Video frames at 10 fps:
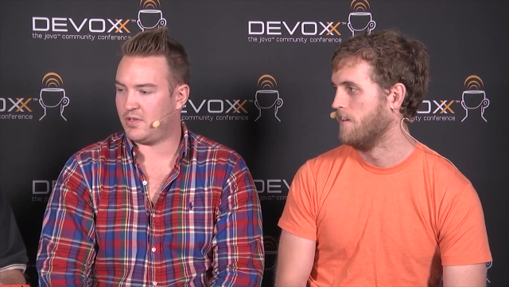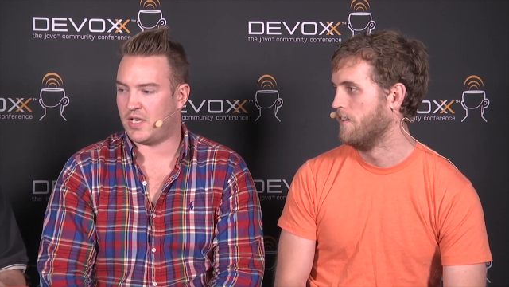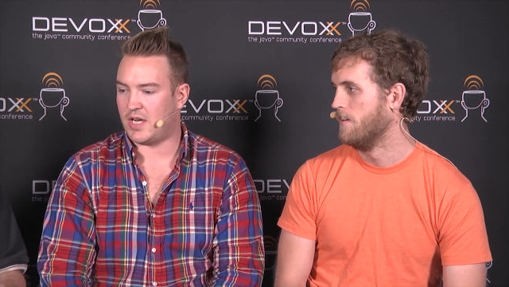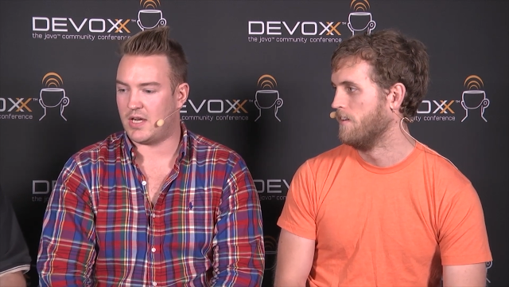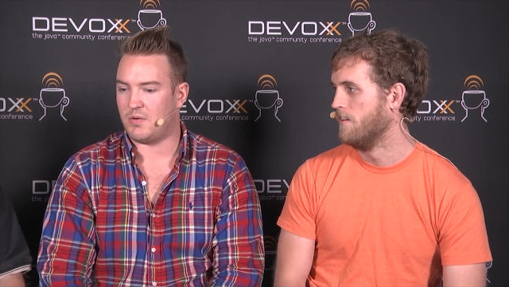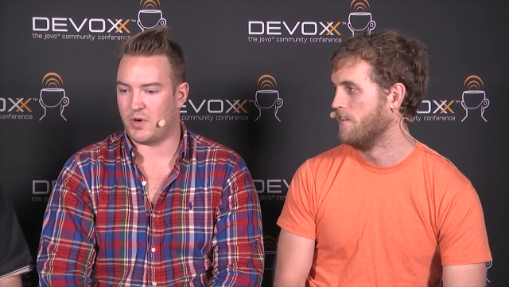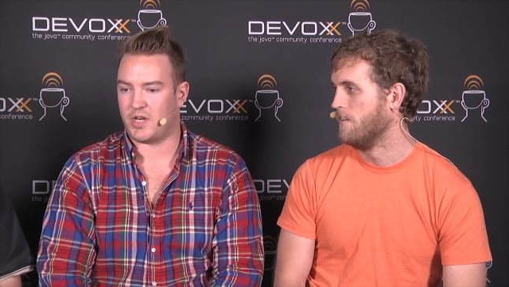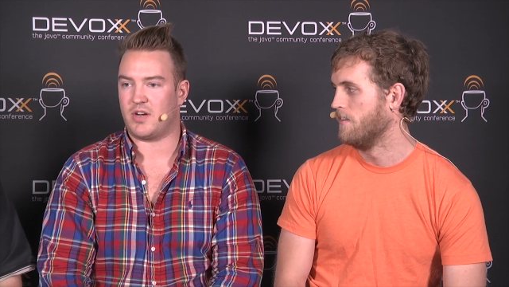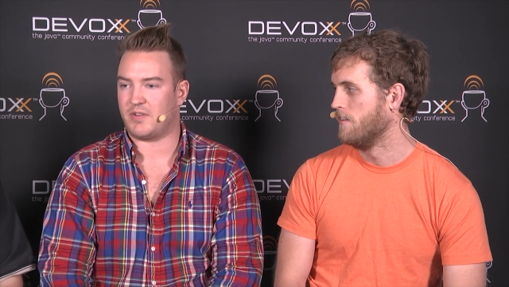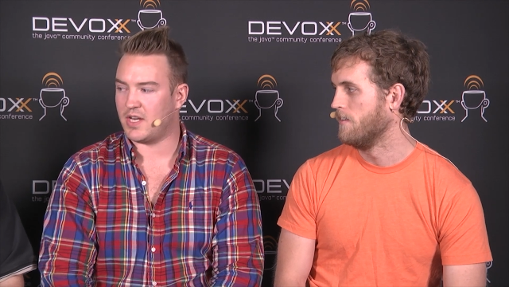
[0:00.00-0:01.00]
Speaker 1: uh,
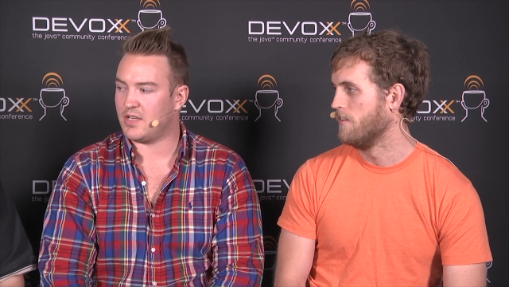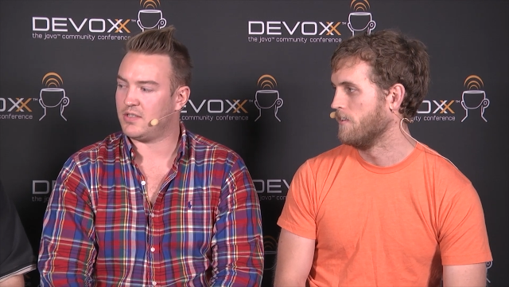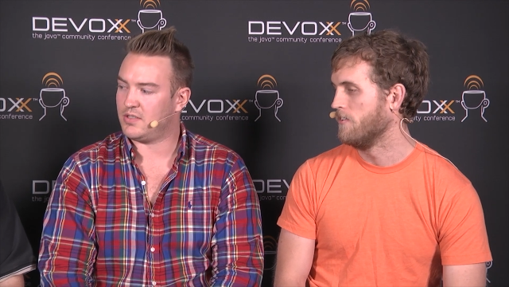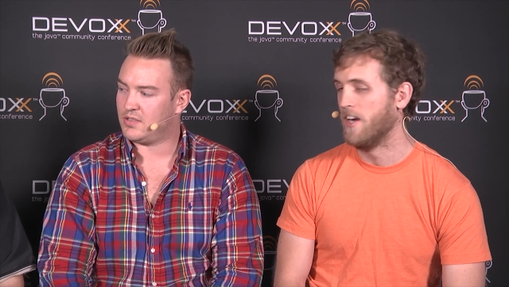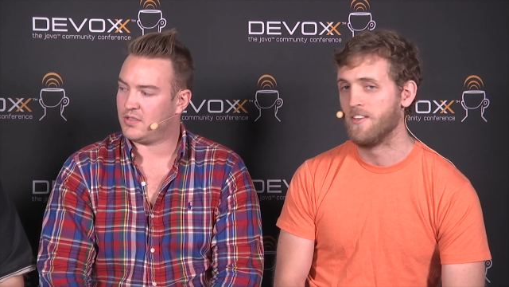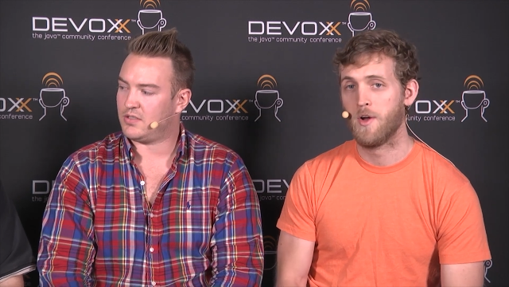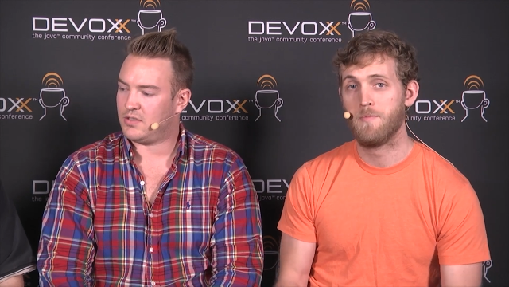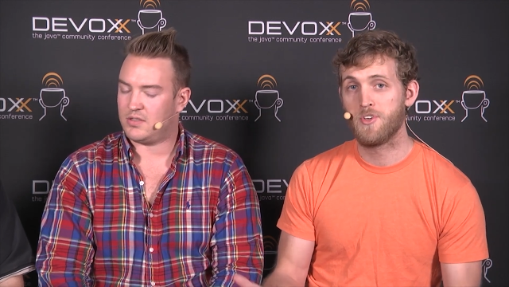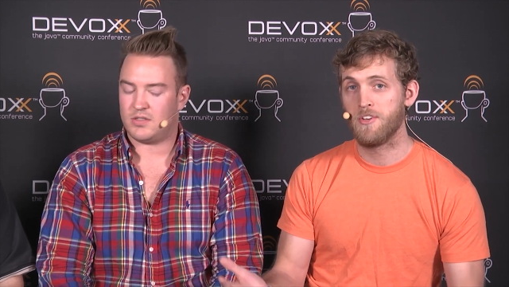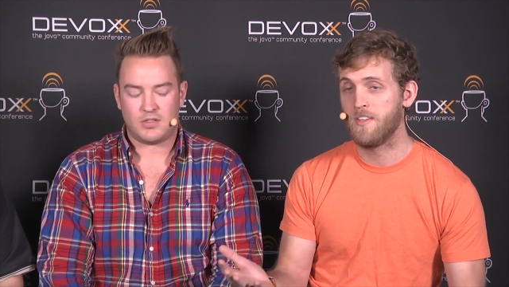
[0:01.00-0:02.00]
working already.
Speaker 2: Right, so
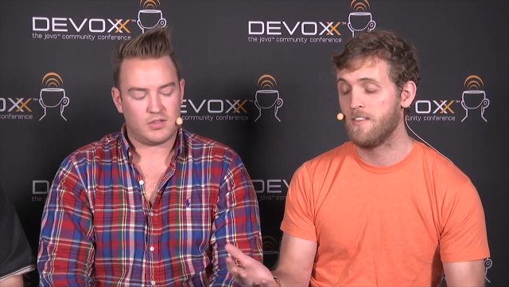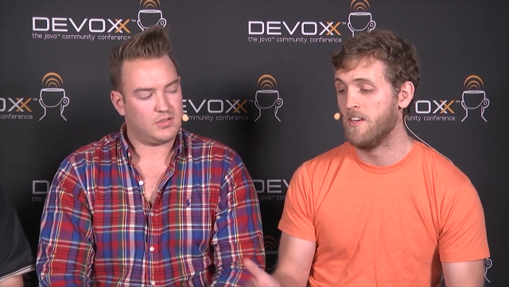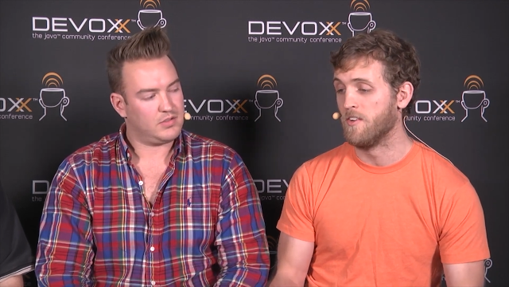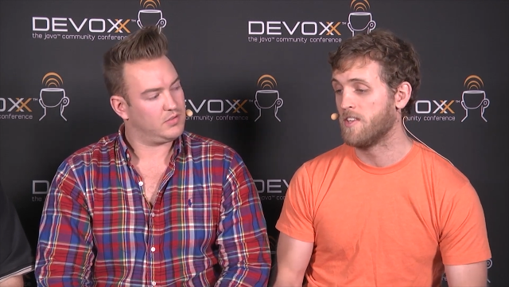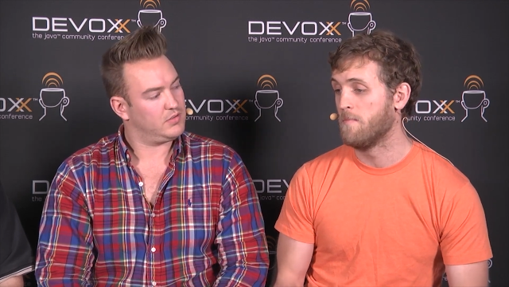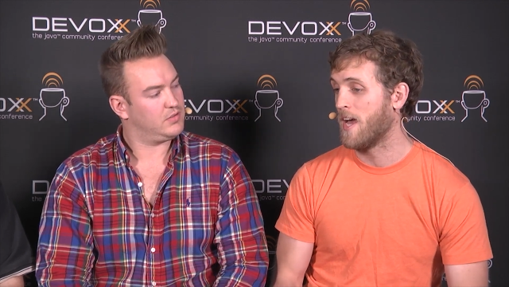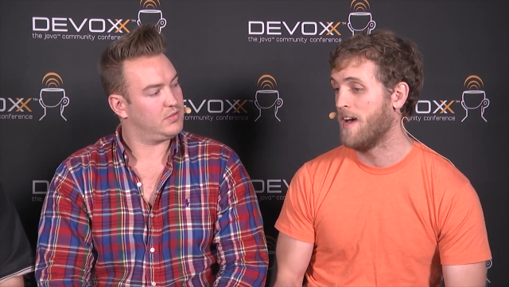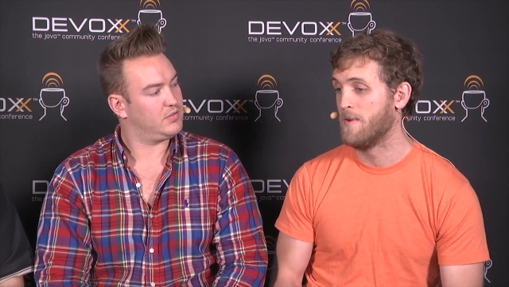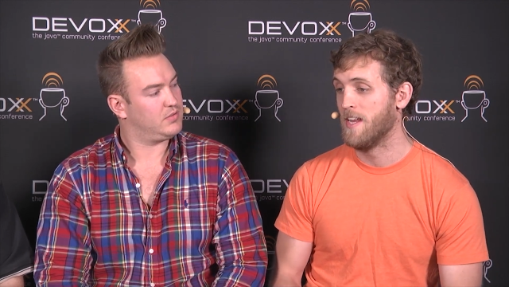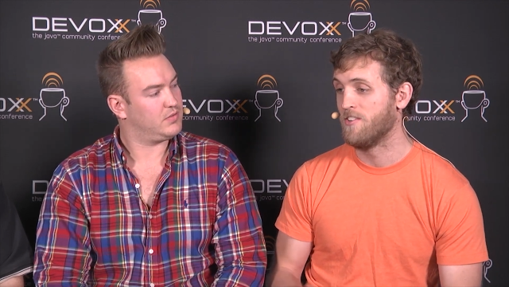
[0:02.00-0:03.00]
I'm sure that you know some
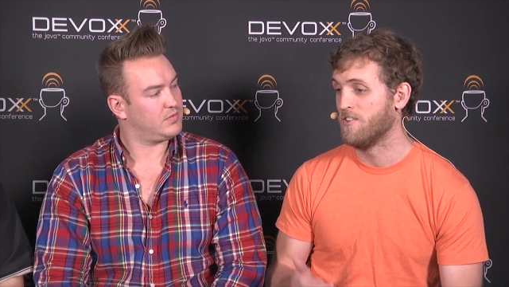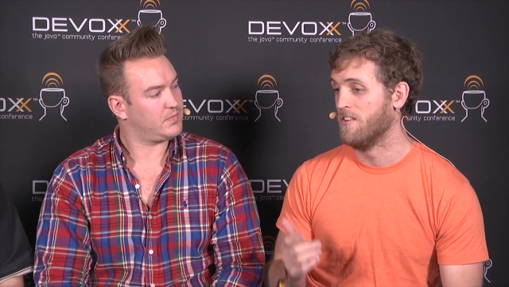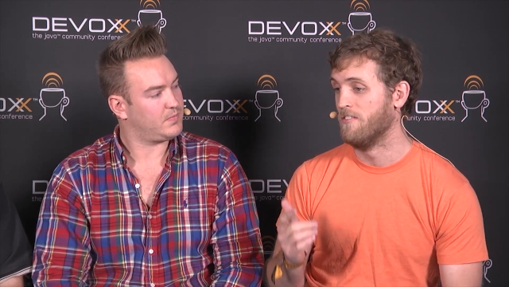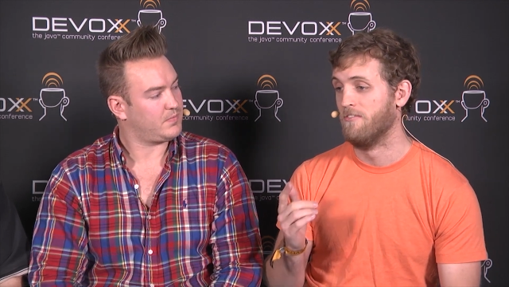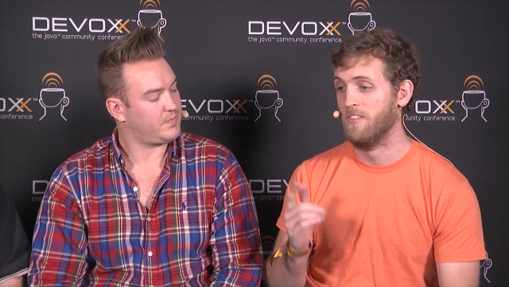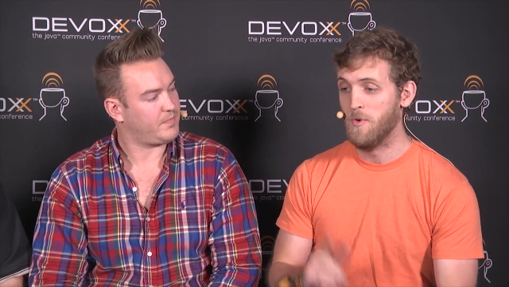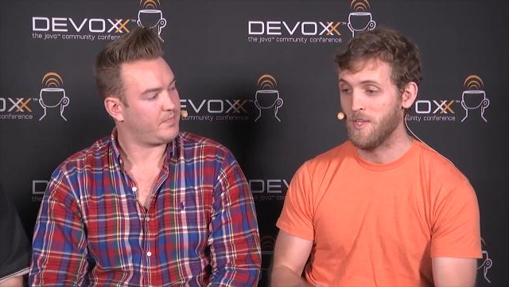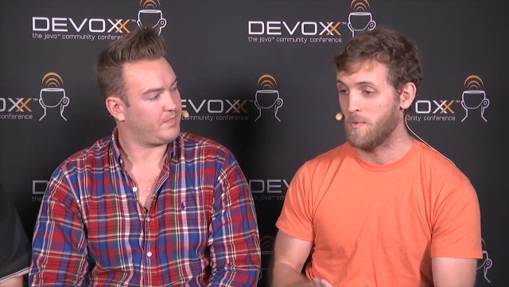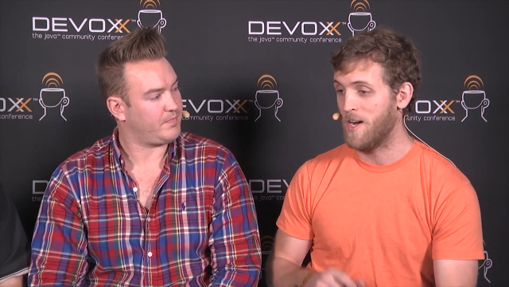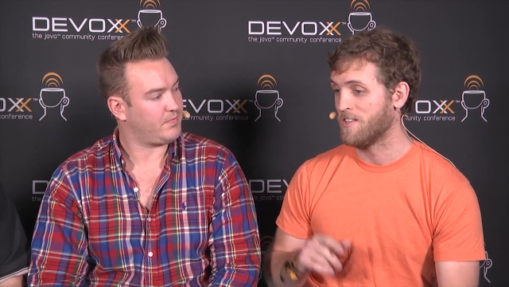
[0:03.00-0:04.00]
combination of
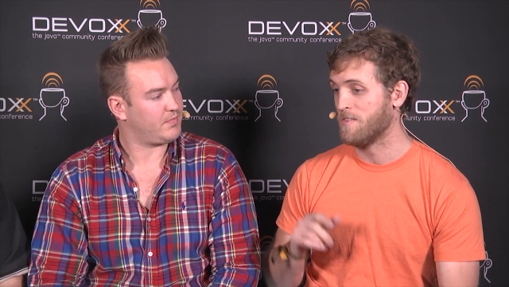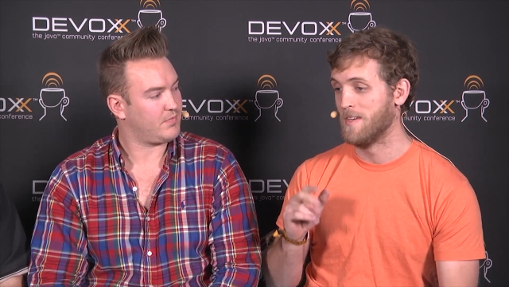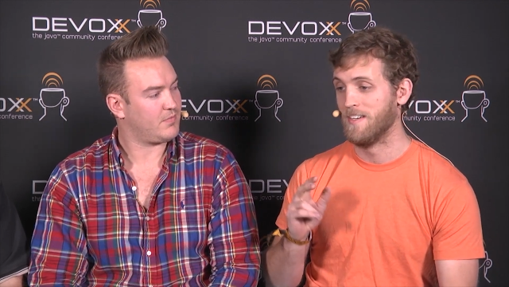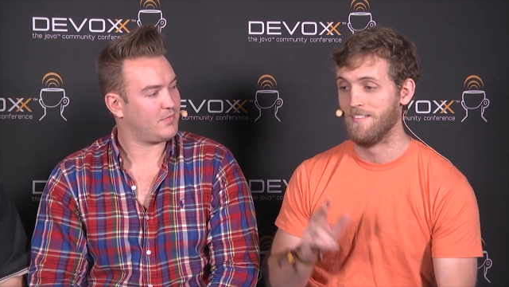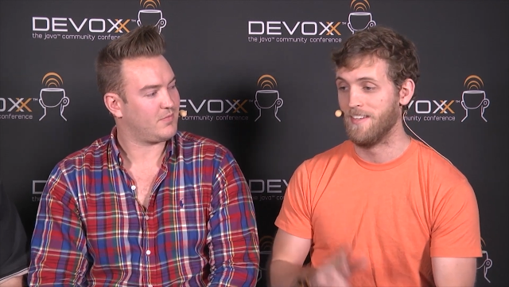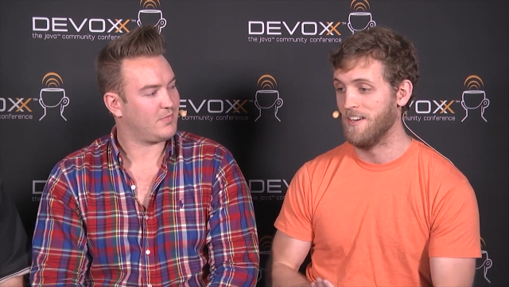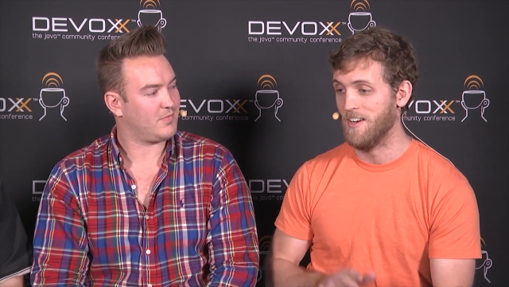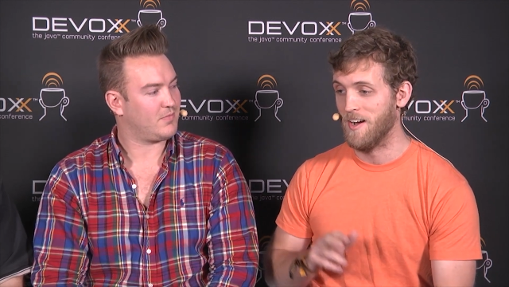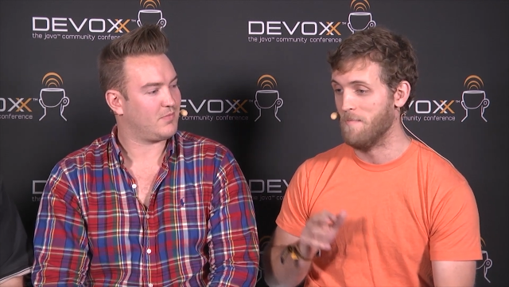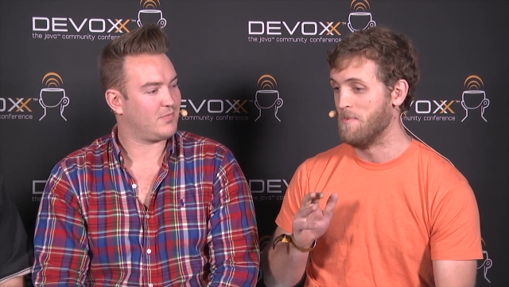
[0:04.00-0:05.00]
Louis Wasserman,
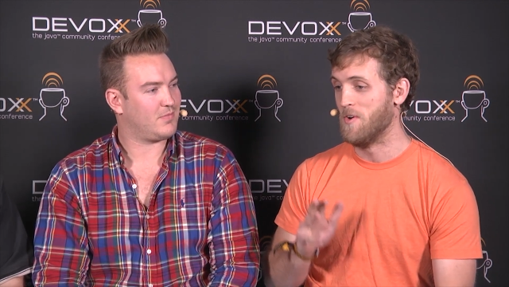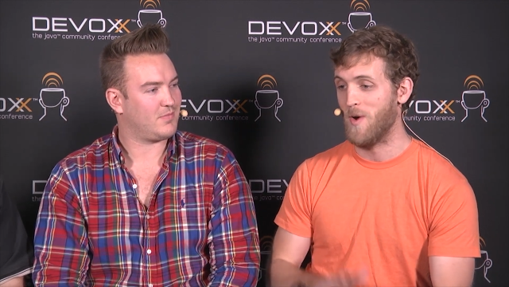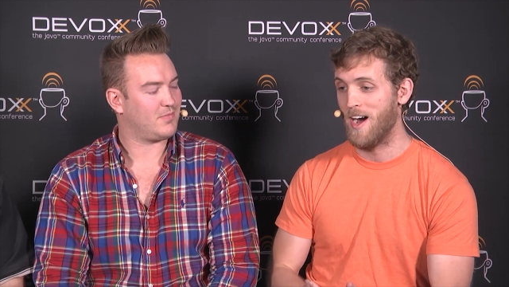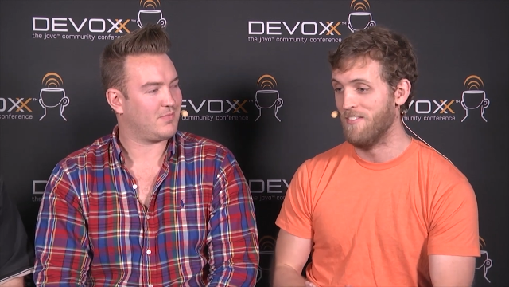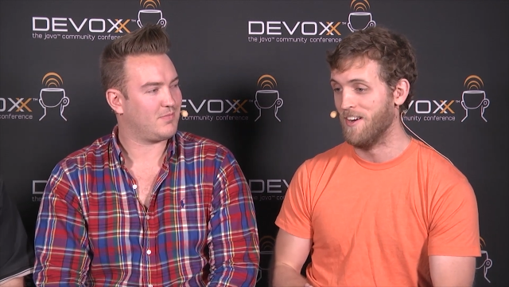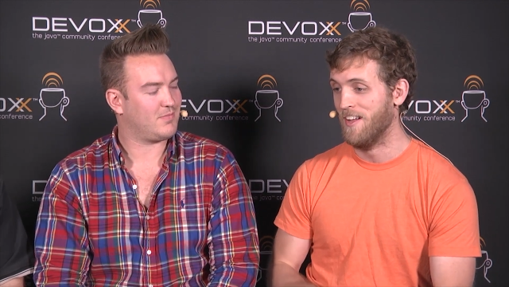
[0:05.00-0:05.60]
GitHub, Guava,